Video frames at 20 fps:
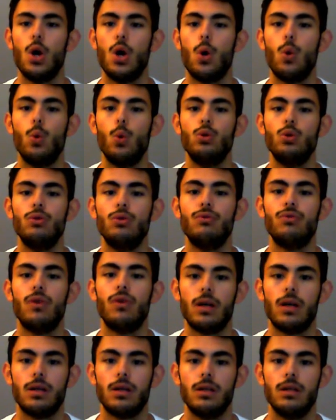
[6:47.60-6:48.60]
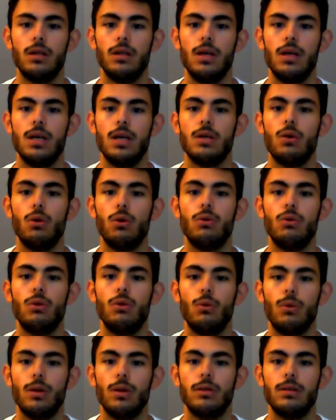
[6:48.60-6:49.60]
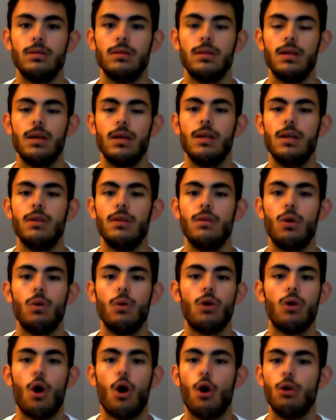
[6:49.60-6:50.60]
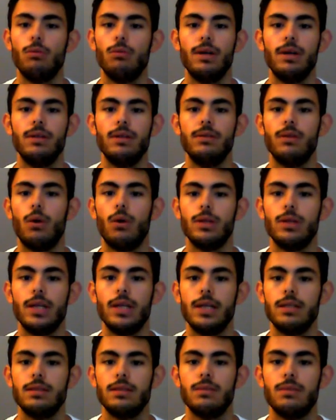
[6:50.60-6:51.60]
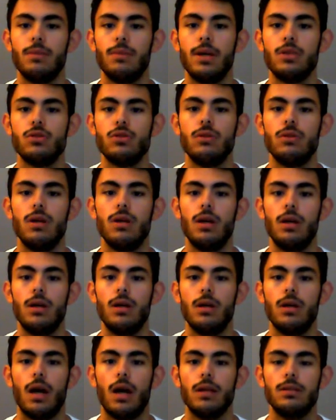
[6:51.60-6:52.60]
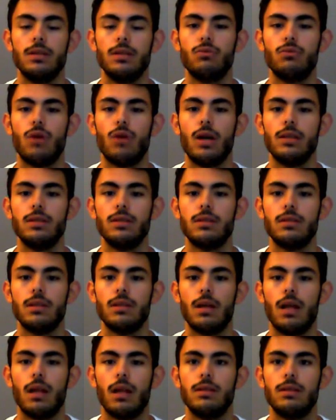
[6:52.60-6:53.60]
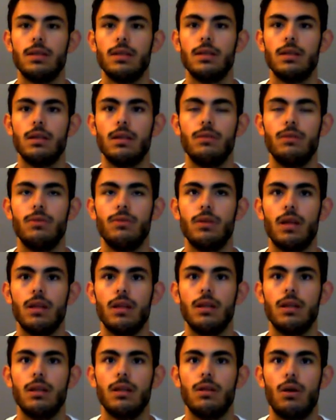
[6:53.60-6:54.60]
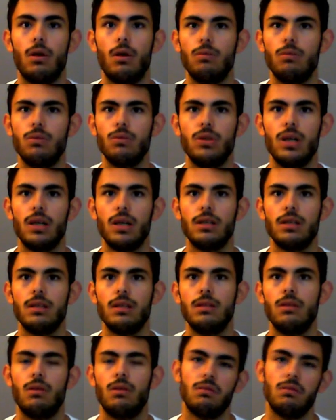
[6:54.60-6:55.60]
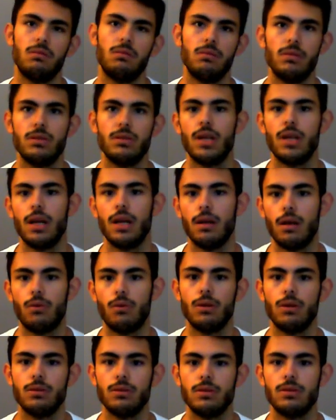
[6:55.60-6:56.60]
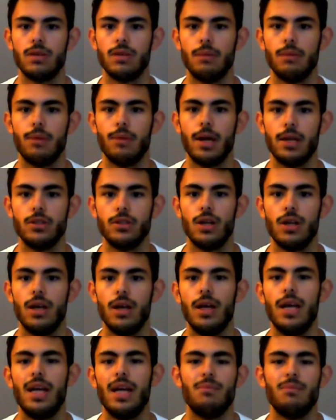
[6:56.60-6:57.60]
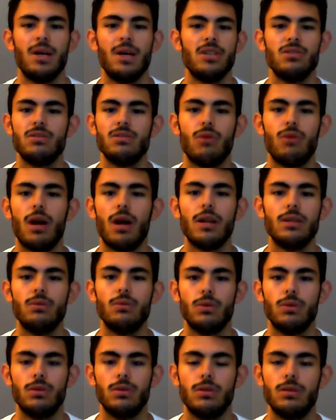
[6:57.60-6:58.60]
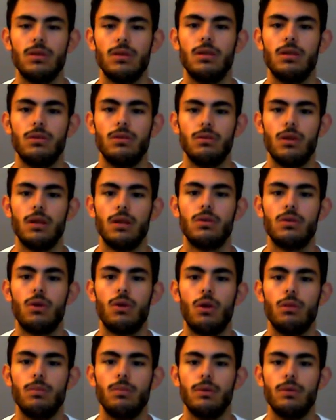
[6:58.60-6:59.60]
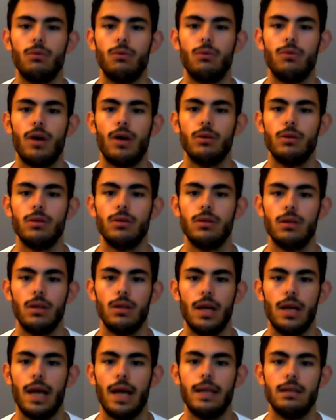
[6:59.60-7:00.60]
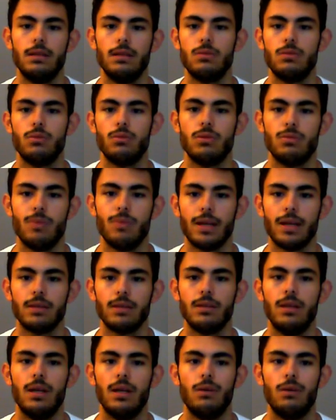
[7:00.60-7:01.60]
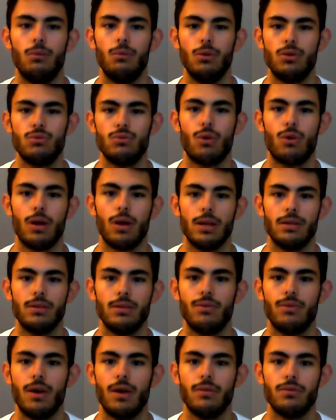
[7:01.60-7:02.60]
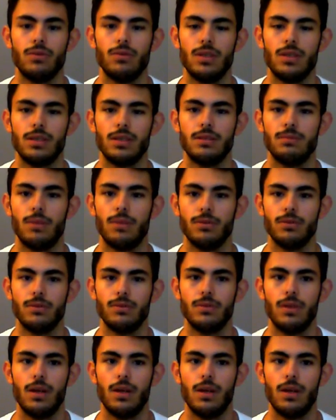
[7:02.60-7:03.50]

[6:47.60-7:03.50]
who the fuck could do it? No Coleman, no Yates. Imagine, I think Ronnie is, even a little younger, or say around the same age. Imagine Ronnie Coleman, without any disrespect, would try it in 5 to 6 months.